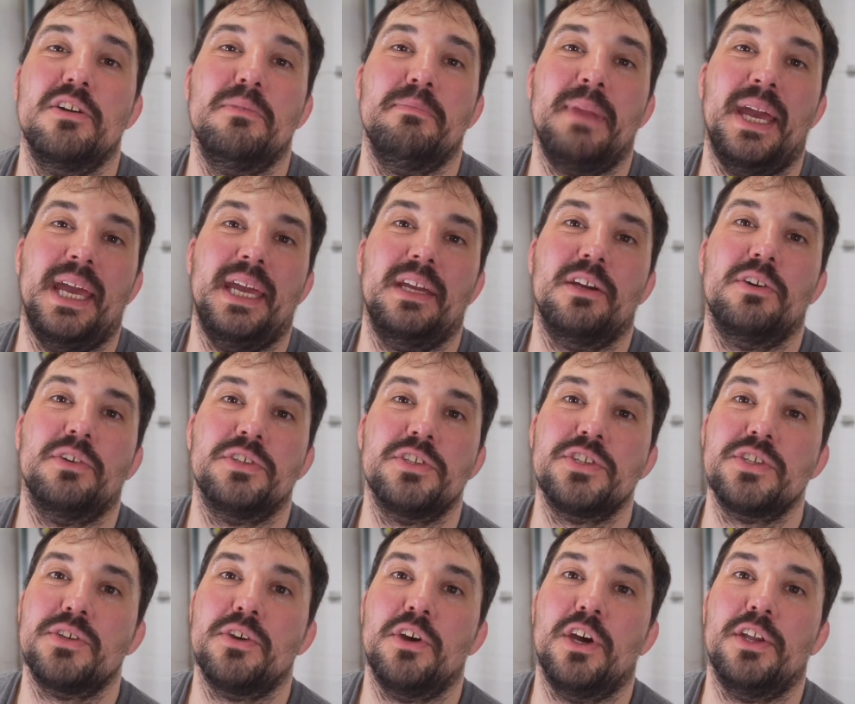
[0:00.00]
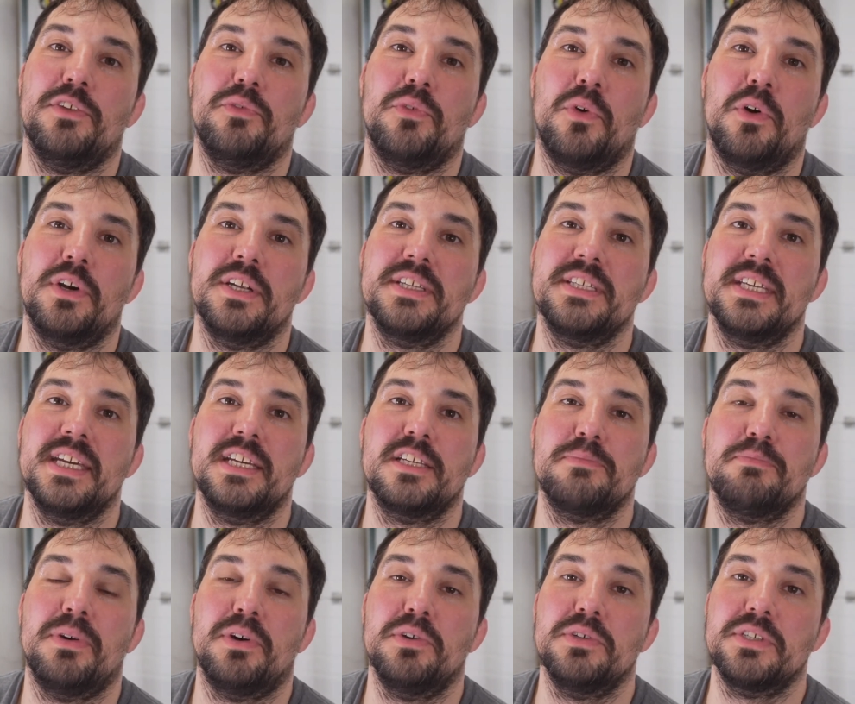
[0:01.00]
main concern for a
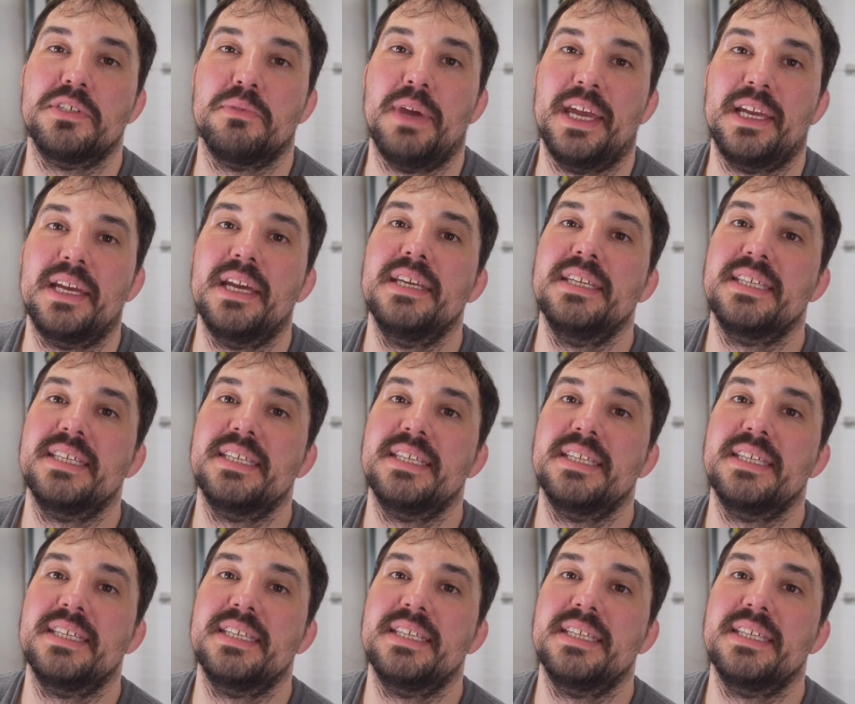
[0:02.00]
6-post rack,